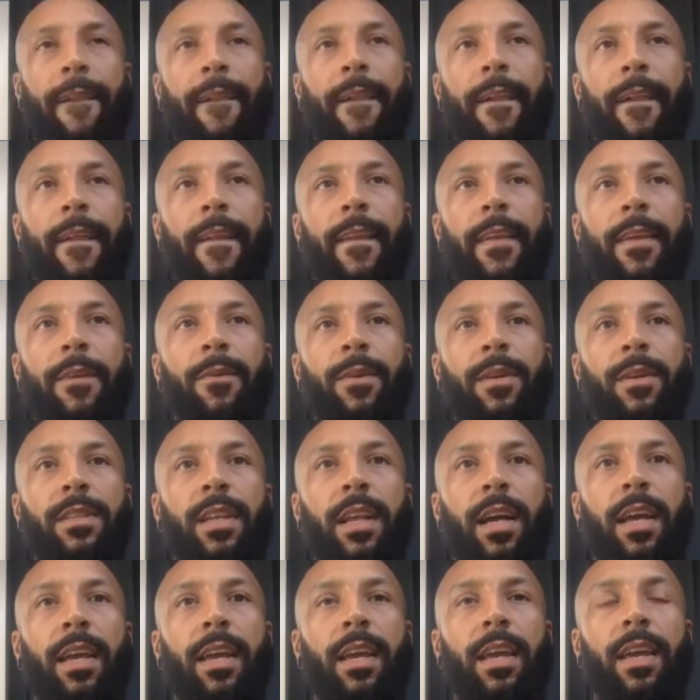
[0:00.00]
And he was
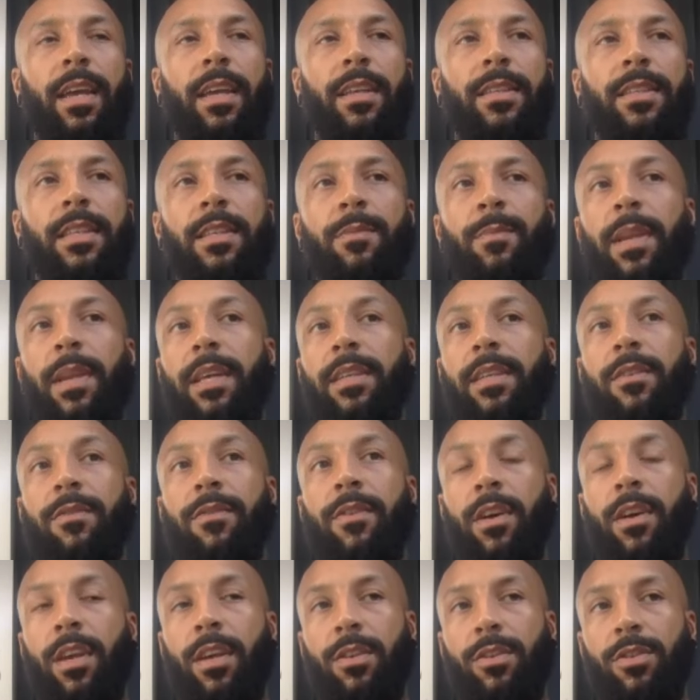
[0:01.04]
like, "Is this place a
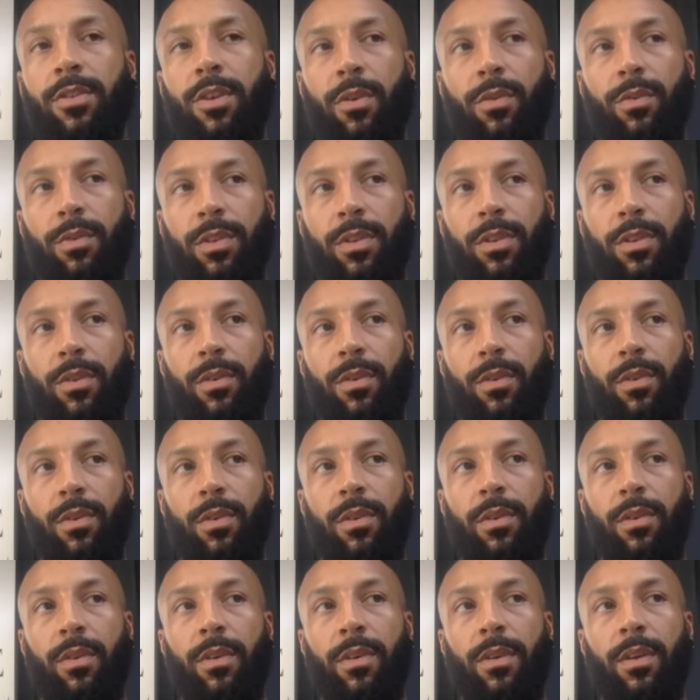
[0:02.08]
fucking joke to you?
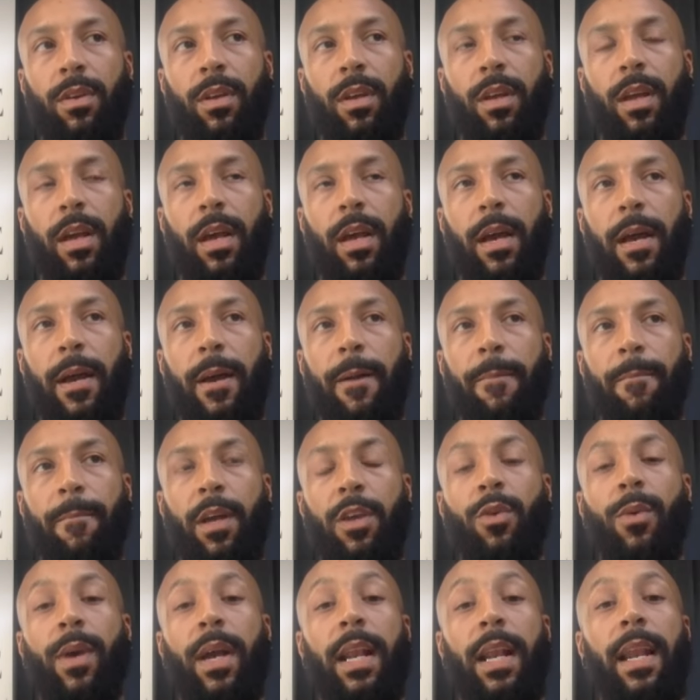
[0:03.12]
Um, are
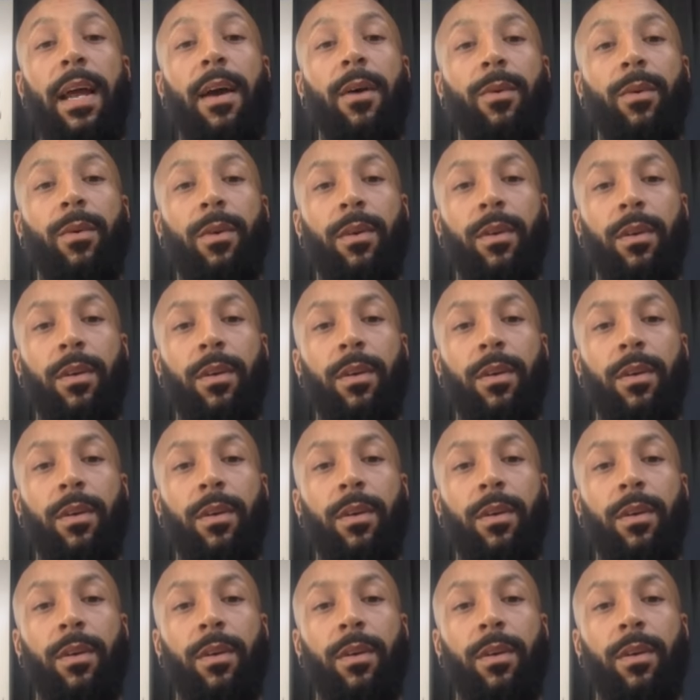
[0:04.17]
you a clown?"